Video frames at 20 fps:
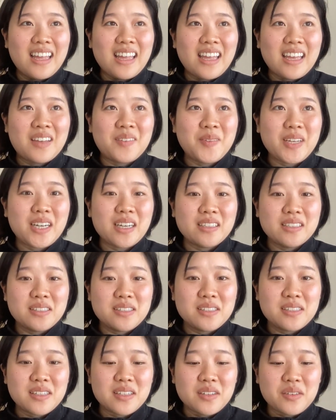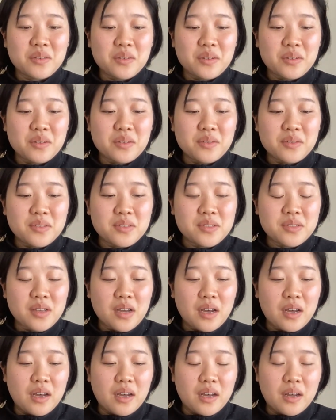Because
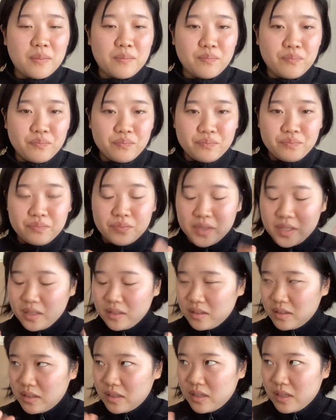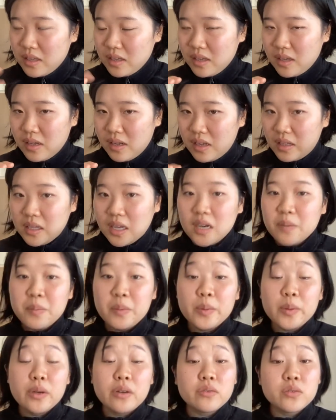a lot of
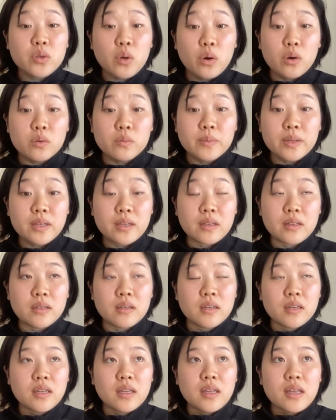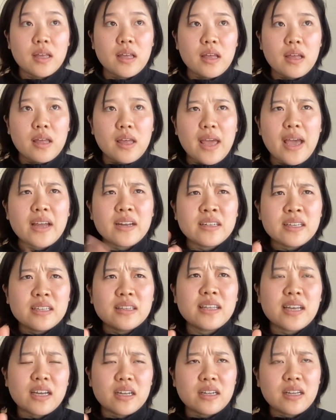people have told me, and
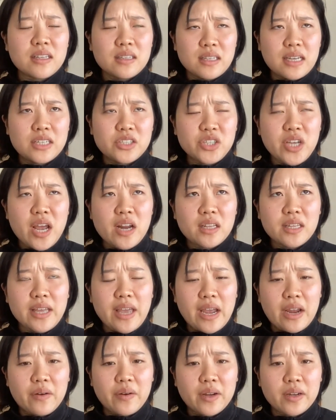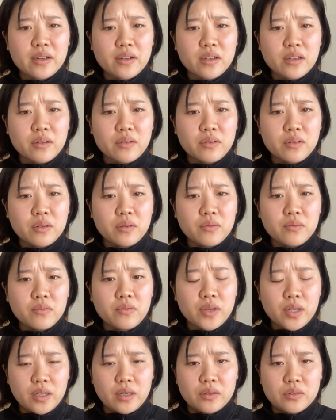in that channeling Eric
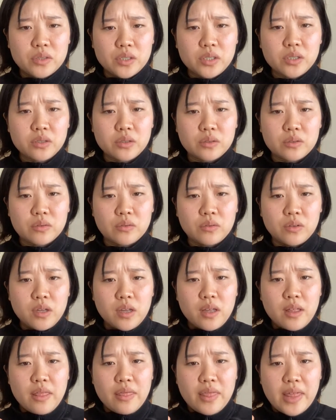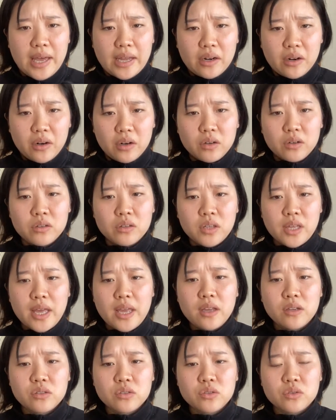video too, that earth
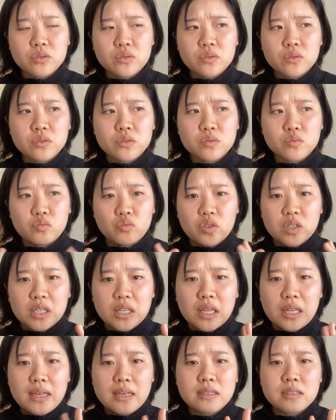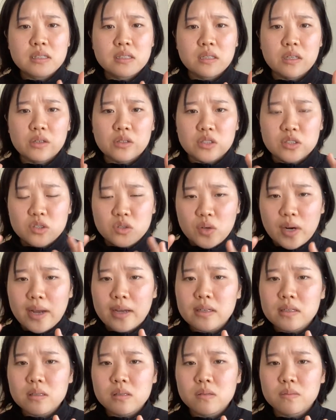angels release their
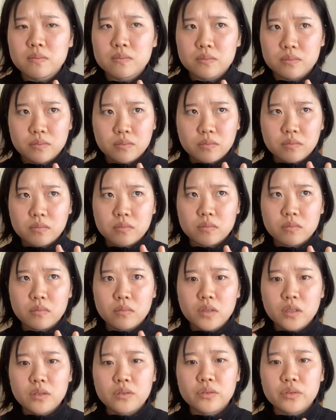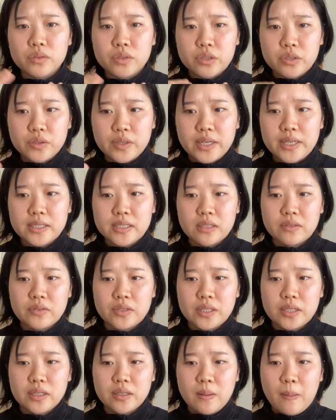stress through
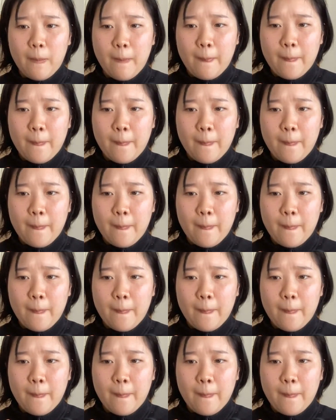creativity.